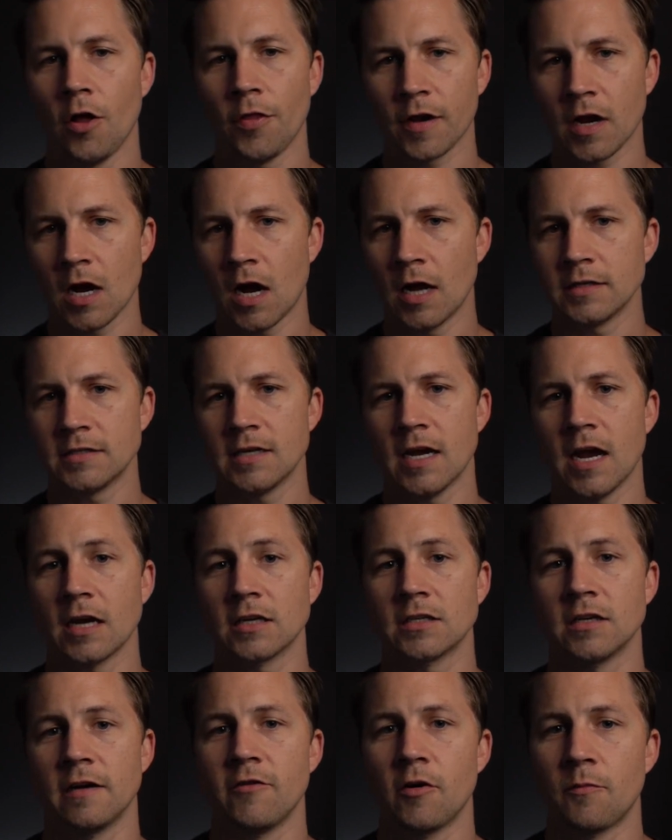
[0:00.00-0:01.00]
on the
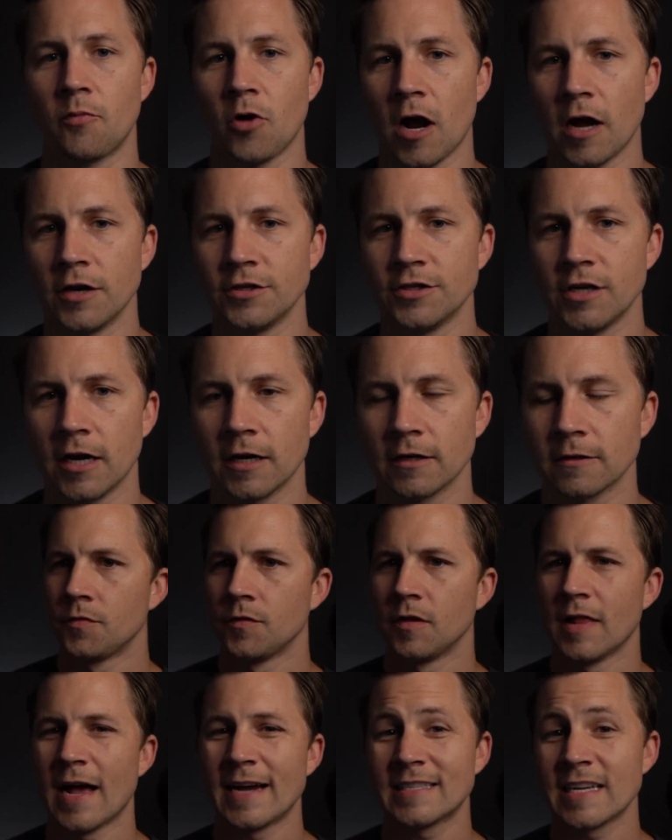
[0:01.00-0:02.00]
context of your project.
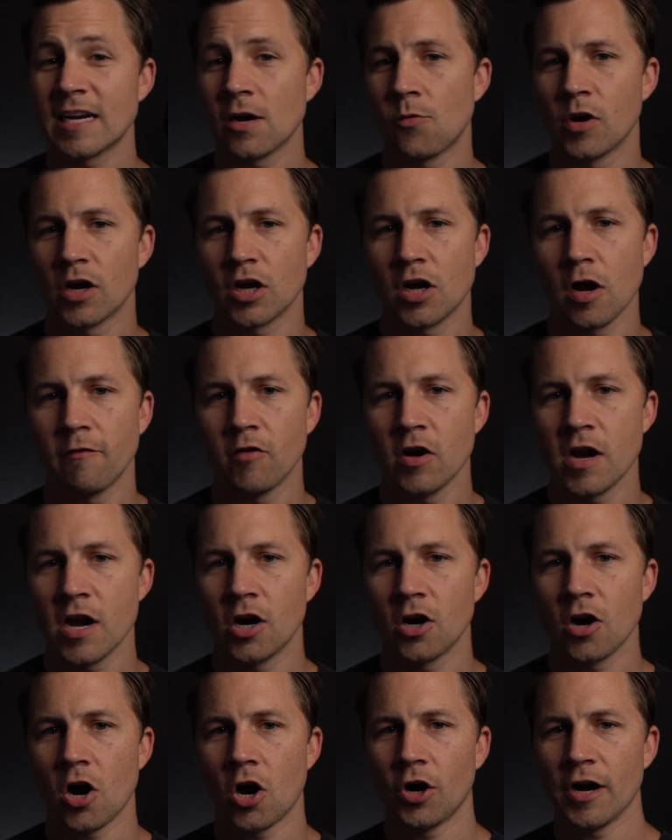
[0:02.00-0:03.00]
The last thing I want to cover
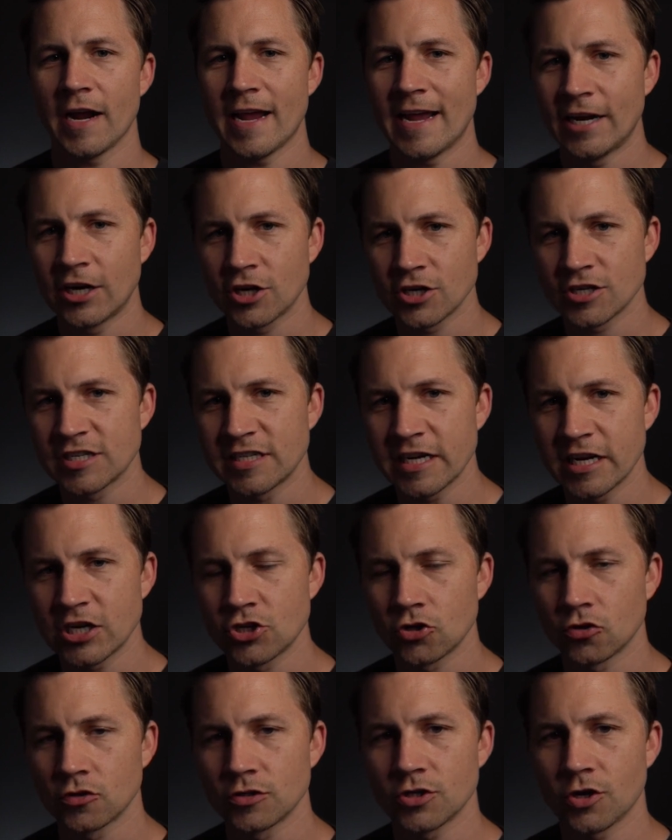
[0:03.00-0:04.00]
here are
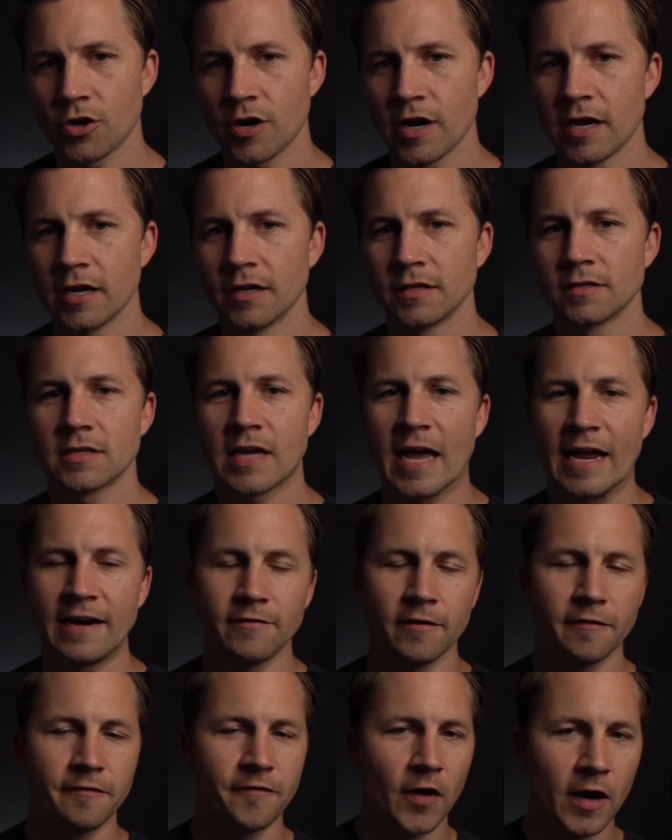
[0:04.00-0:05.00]
interstitial screens. Kind
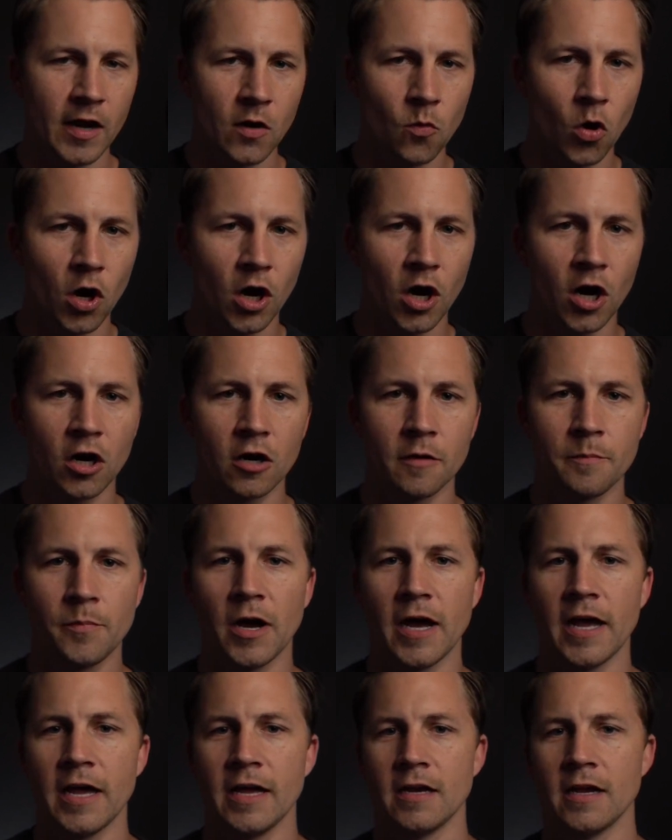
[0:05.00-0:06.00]
of a funny word,
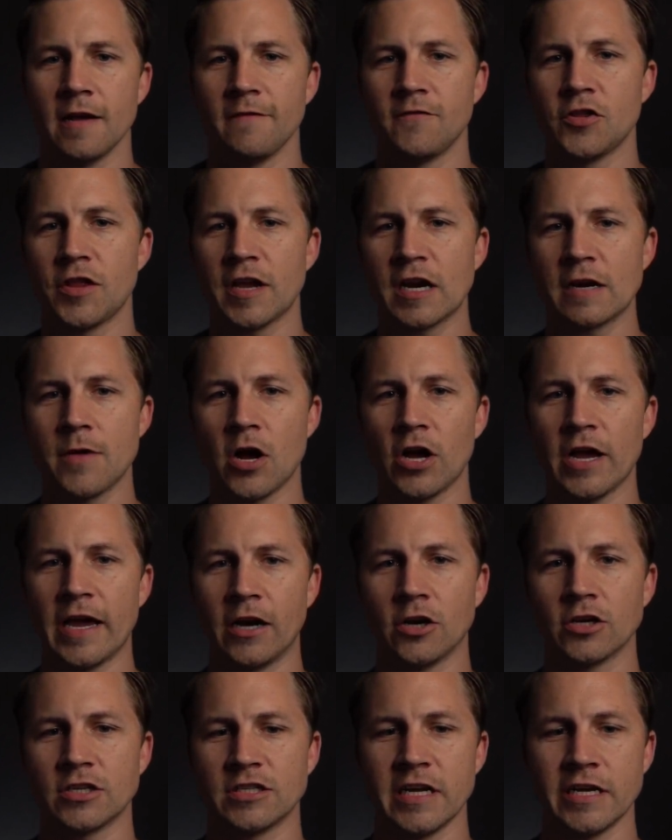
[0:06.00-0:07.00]
but if you think about
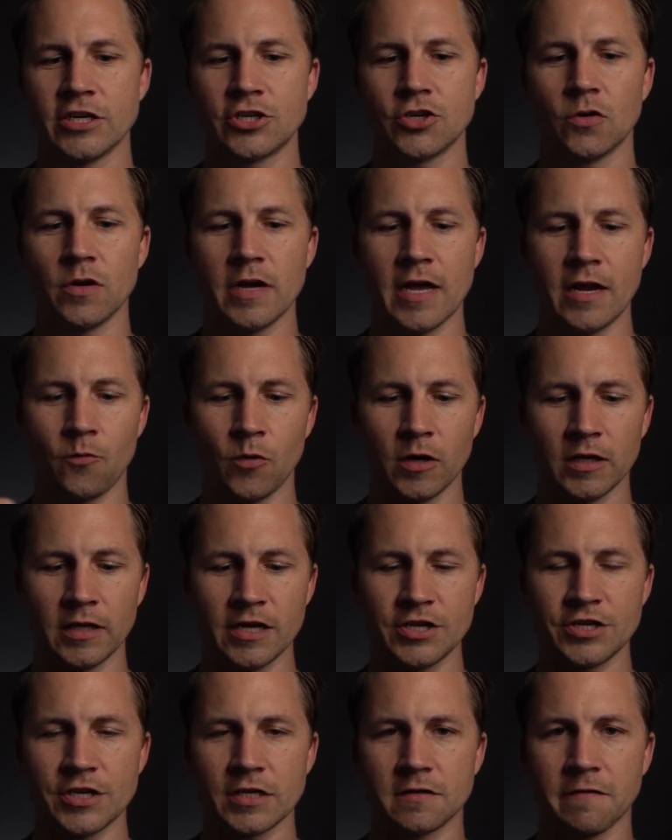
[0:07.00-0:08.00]
interstitial, it
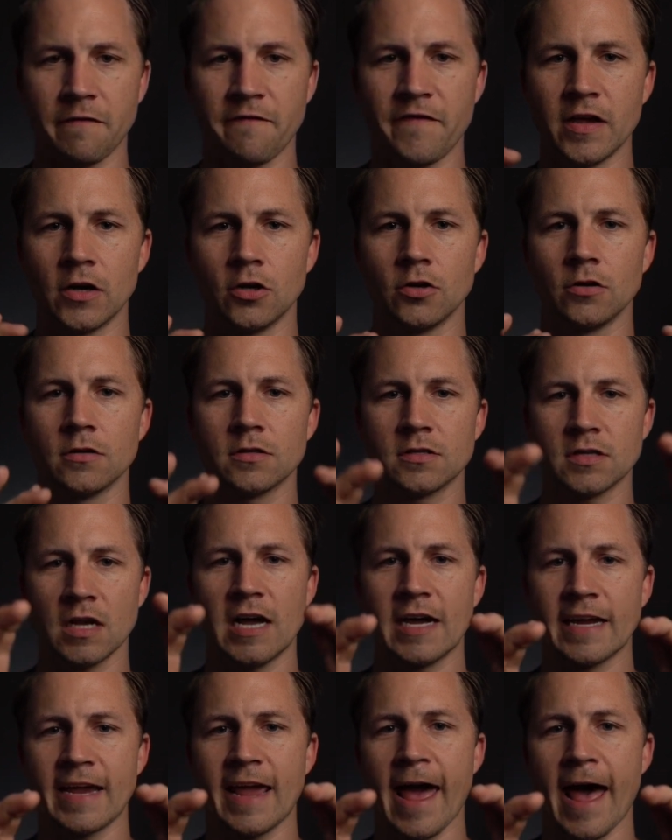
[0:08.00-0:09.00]
really just fills
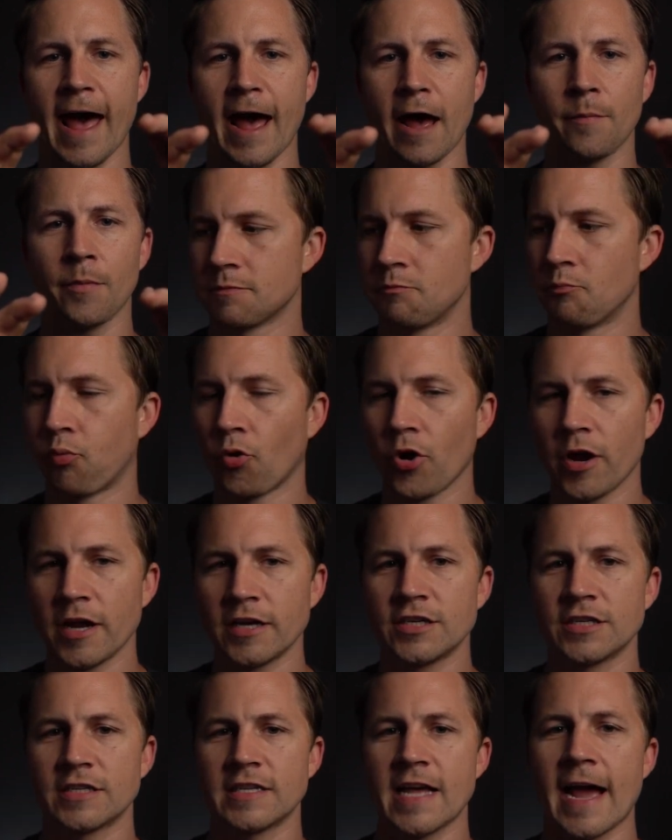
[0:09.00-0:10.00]
a gap,
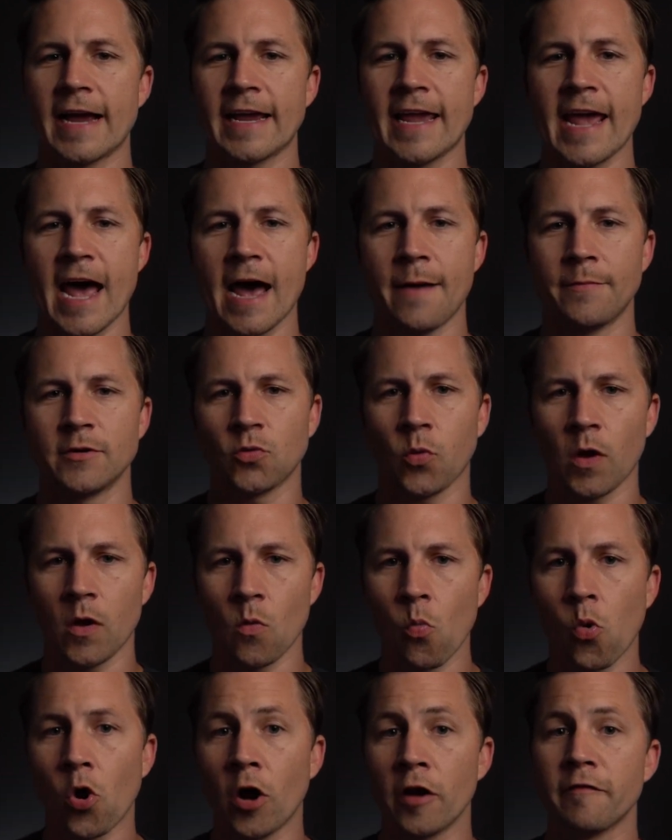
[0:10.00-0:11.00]
bridges that gap
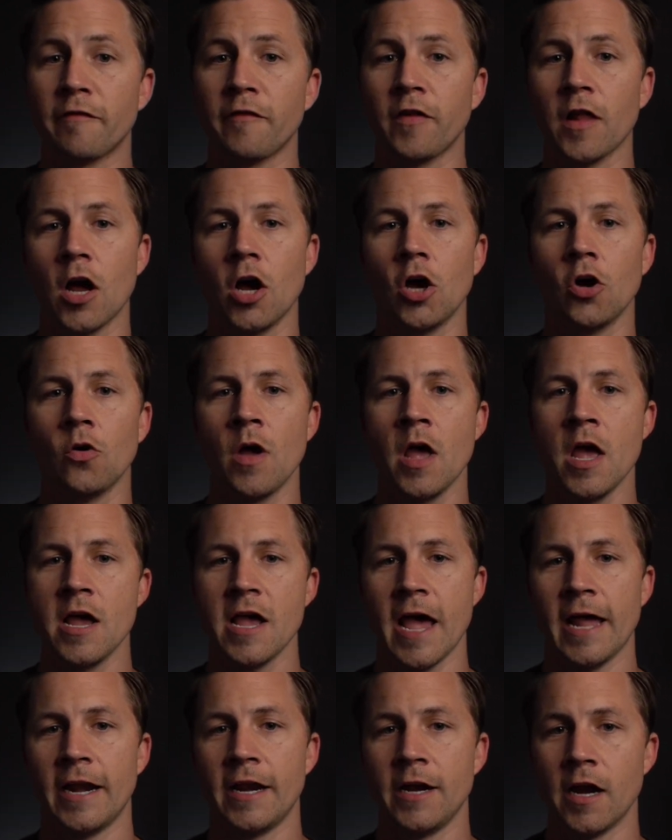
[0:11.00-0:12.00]
between one flow
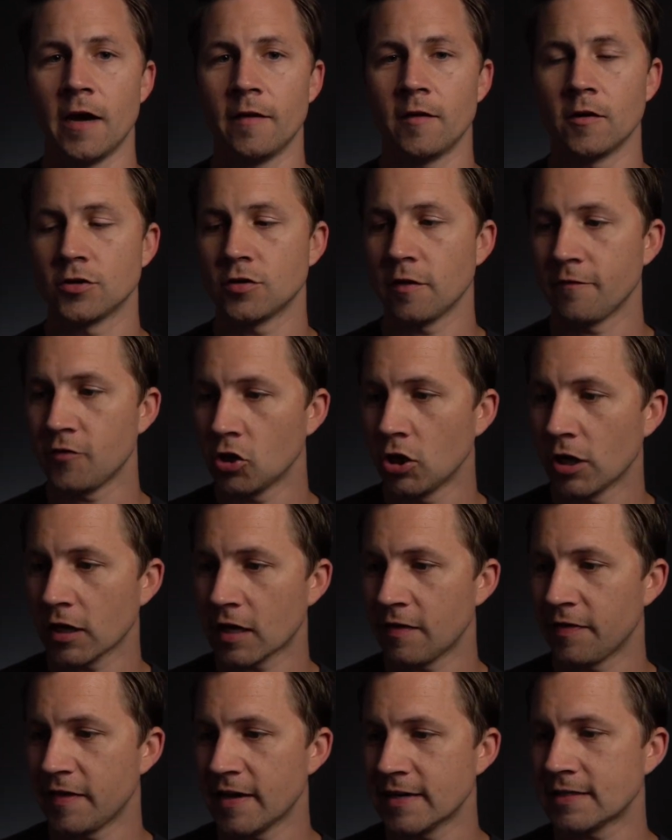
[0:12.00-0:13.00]
and another. So if you look
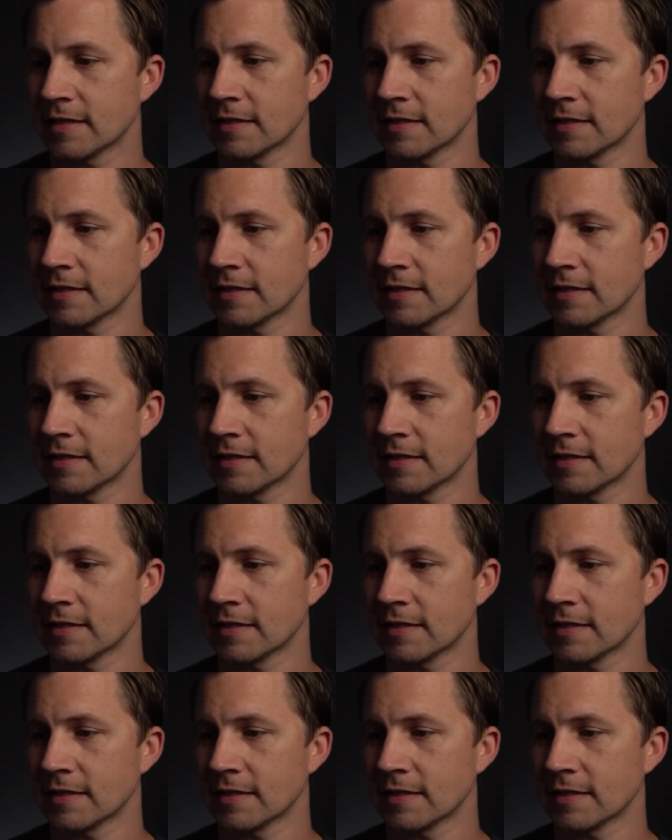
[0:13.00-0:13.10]
at this